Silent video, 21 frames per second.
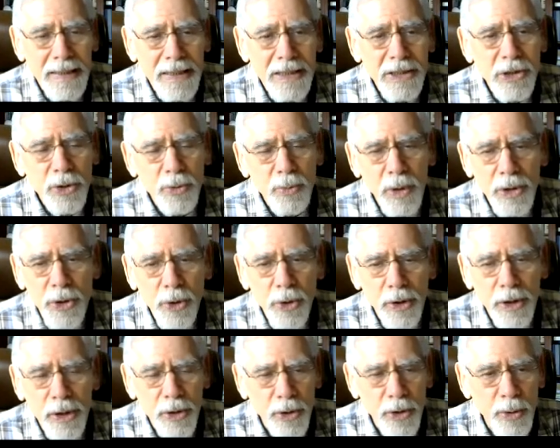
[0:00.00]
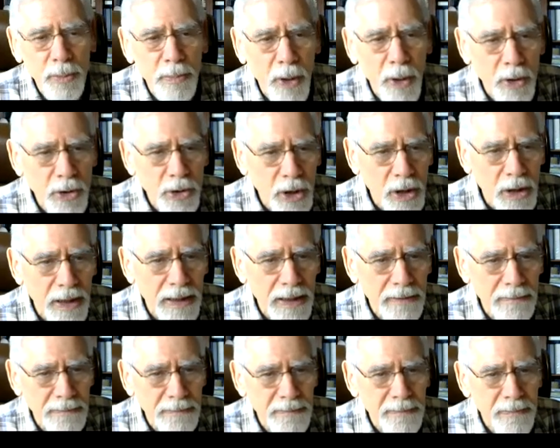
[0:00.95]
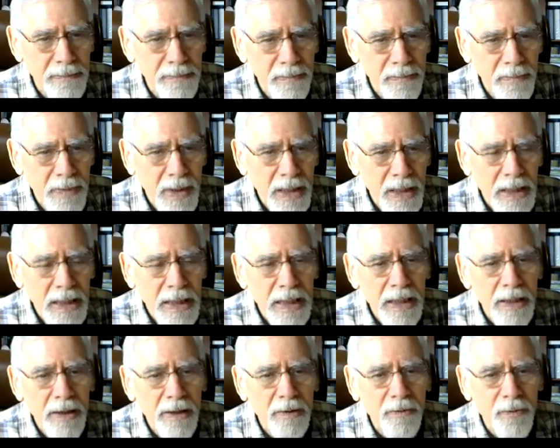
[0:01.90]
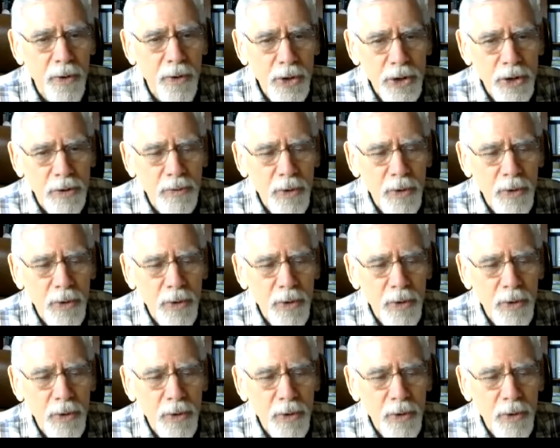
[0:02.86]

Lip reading: This is what you can do personally. First